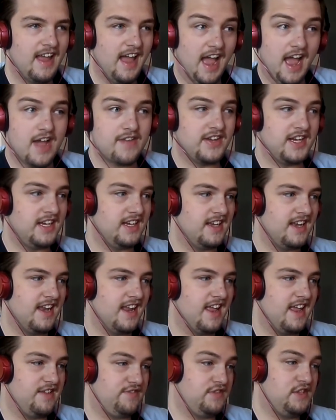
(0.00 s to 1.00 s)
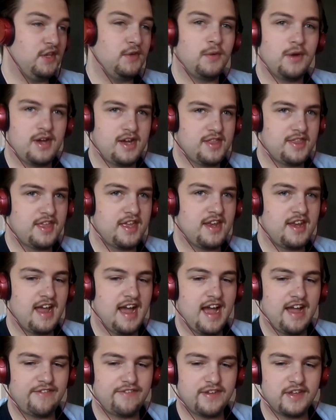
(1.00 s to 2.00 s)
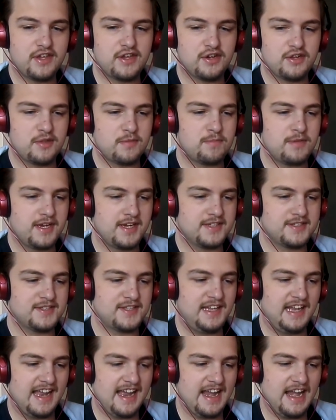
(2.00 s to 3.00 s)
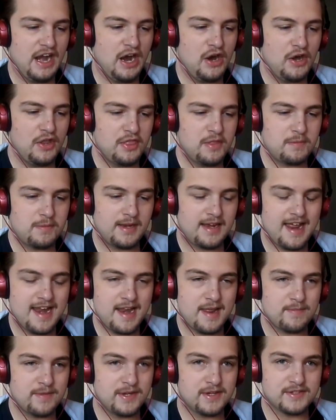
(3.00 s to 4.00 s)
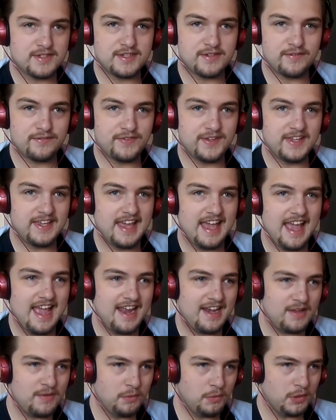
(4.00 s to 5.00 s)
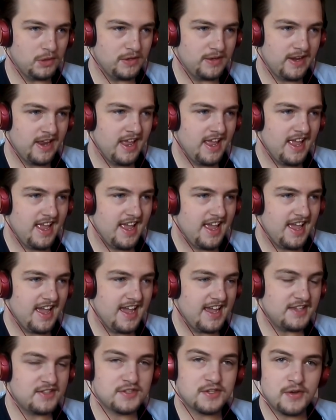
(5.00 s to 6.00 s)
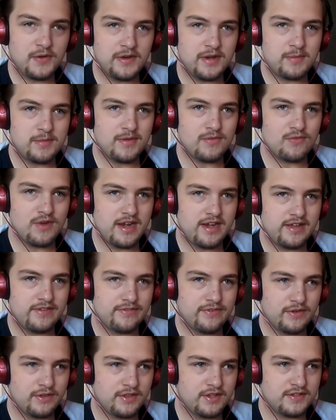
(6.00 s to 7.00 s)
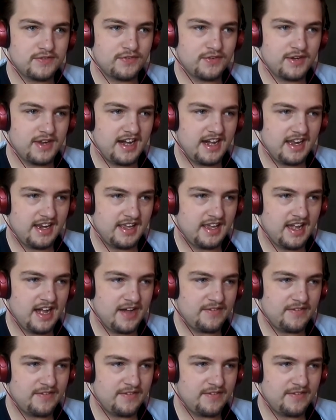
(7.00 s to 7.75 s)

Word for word: I mean, if you are, then I think you're the biggest liar on the planet because I don't think anyone is going to be ready for this finale.